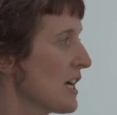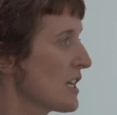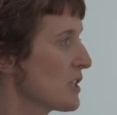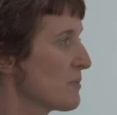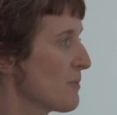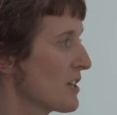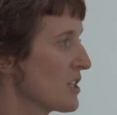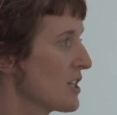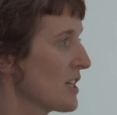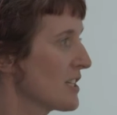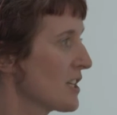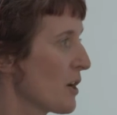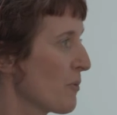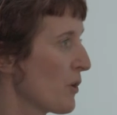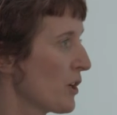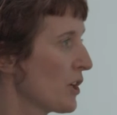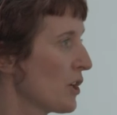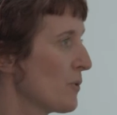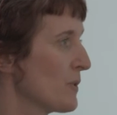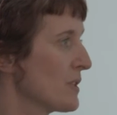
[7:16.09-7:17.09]
especially
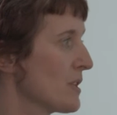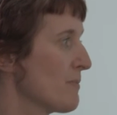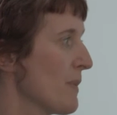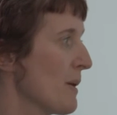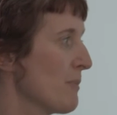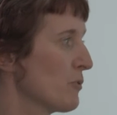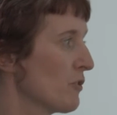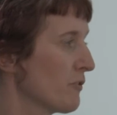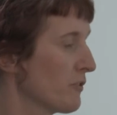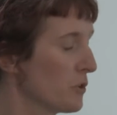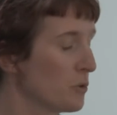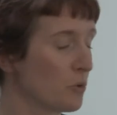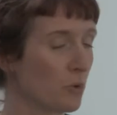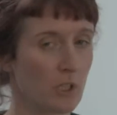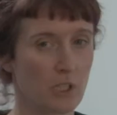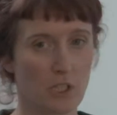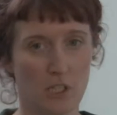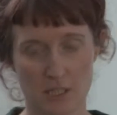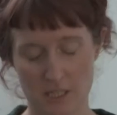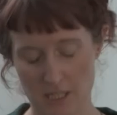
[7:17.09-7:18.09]
someone who is a member of an
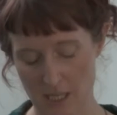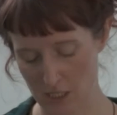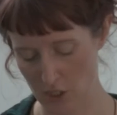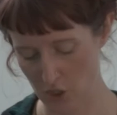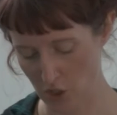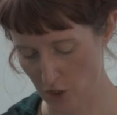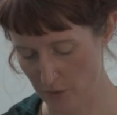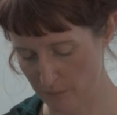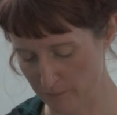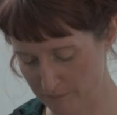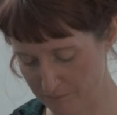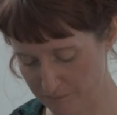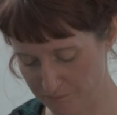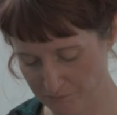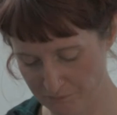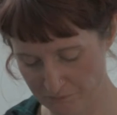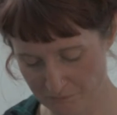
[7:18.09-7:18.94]
organisation.